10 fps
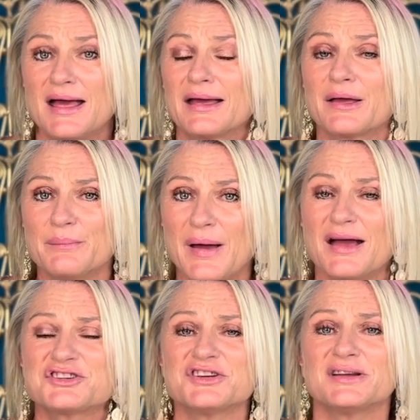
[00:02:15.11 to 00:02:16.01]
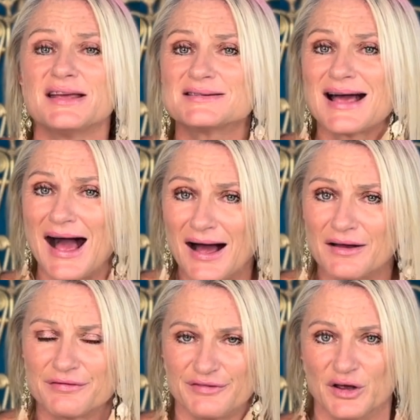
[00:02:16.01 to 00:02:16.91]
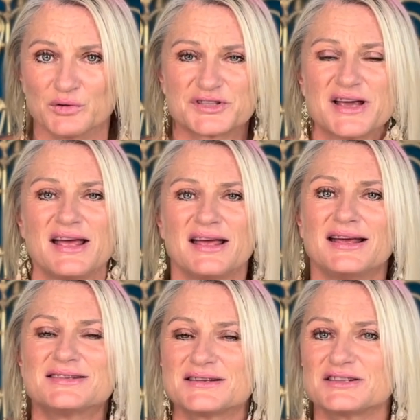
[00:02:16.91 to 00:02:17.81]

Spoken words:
Compassion is heartfelt. It's a